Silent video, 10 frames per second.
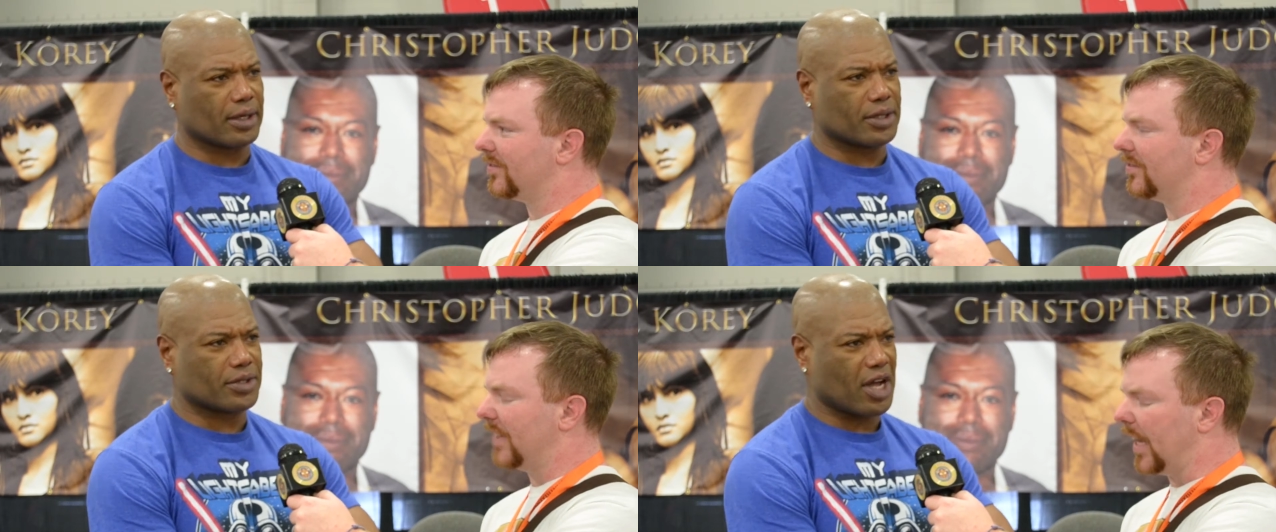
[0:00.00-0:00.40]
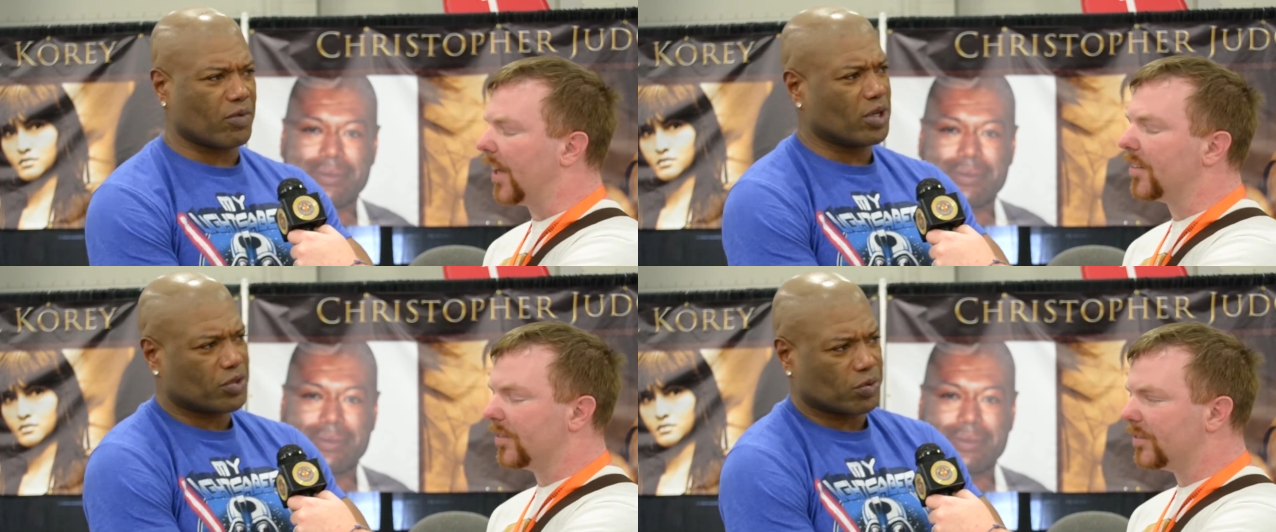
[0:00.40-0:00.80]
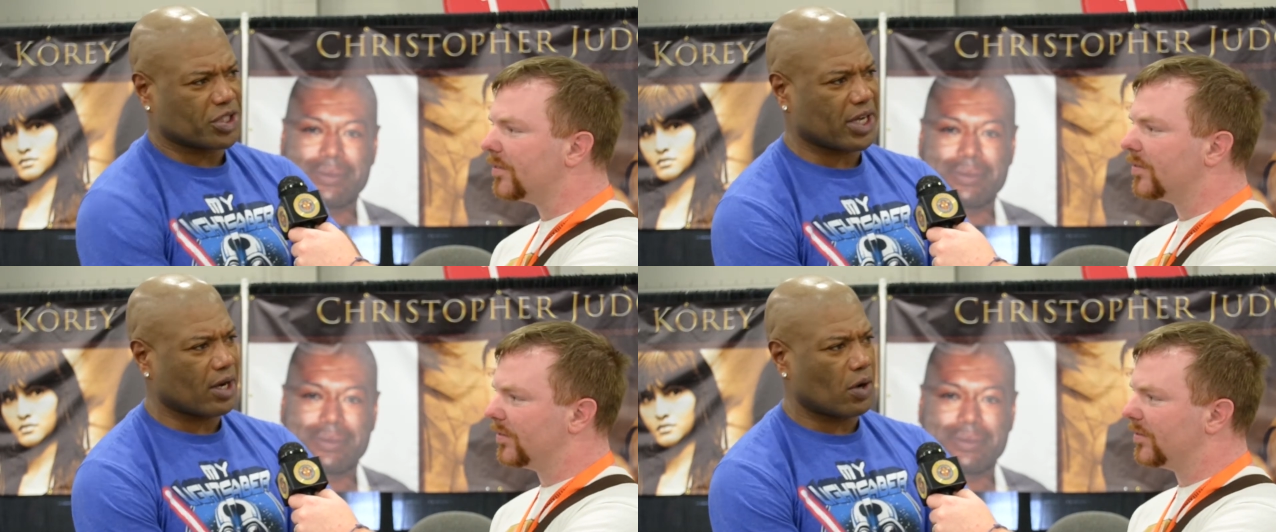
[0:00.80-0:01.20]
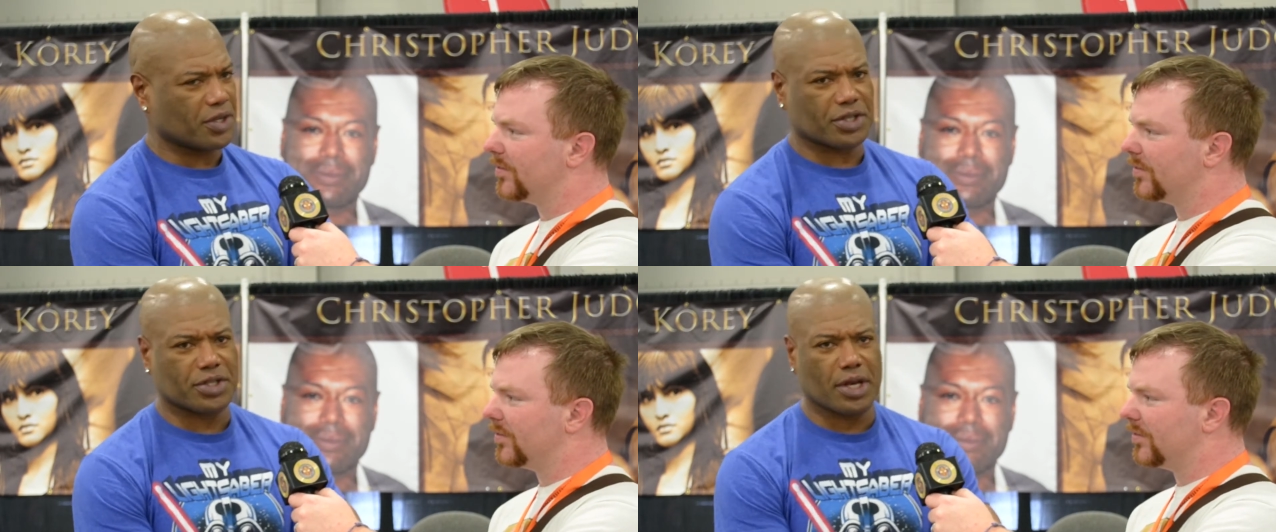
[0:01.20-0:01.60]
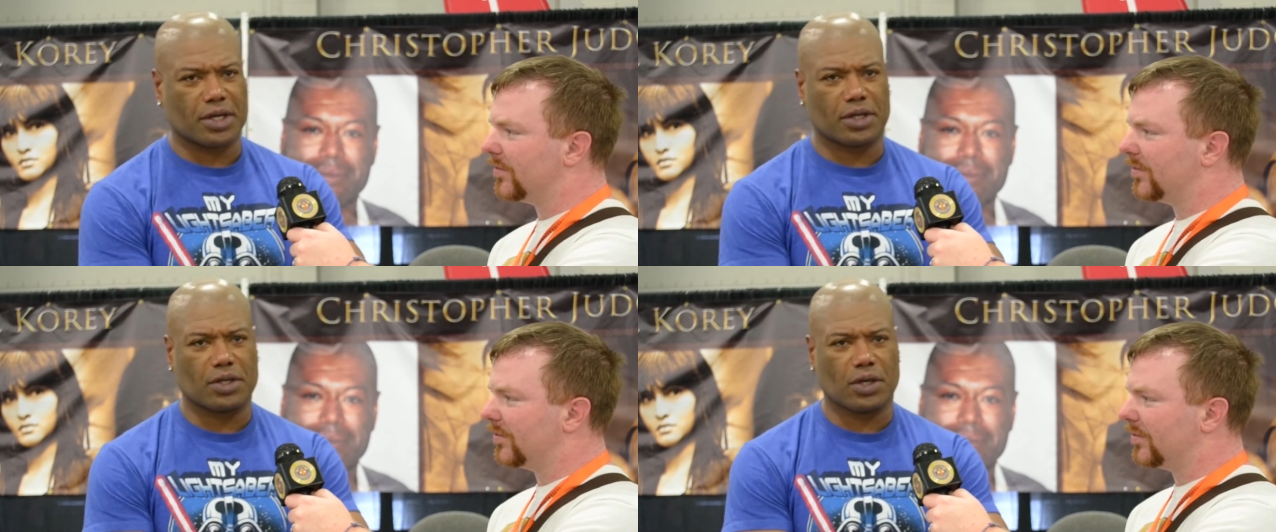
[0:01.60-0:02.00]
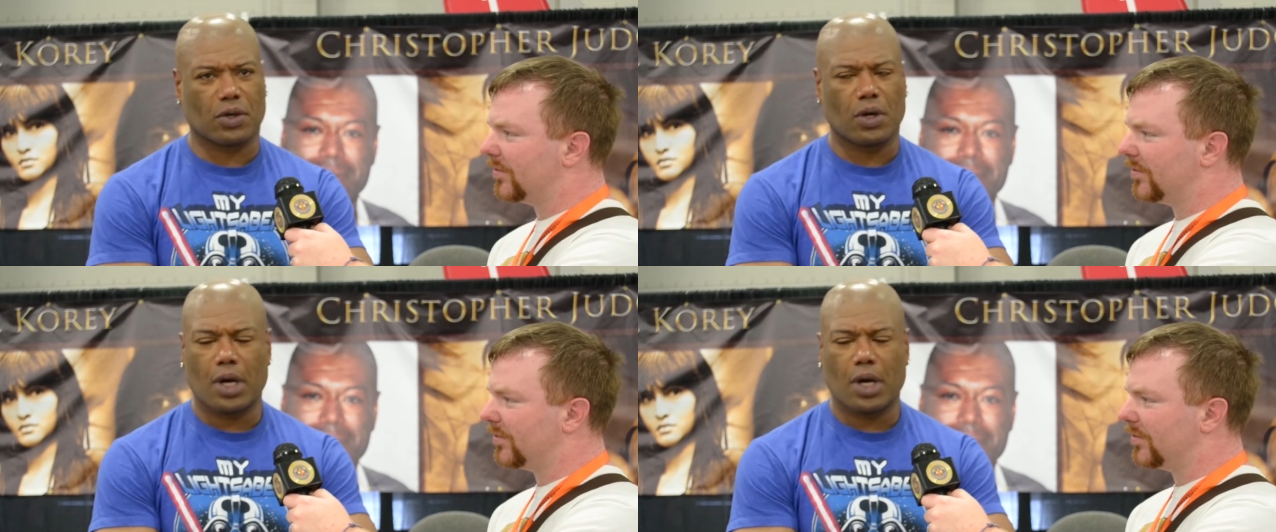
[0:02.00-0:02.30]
Speaker 1: and stuff, which I'd always intended to do.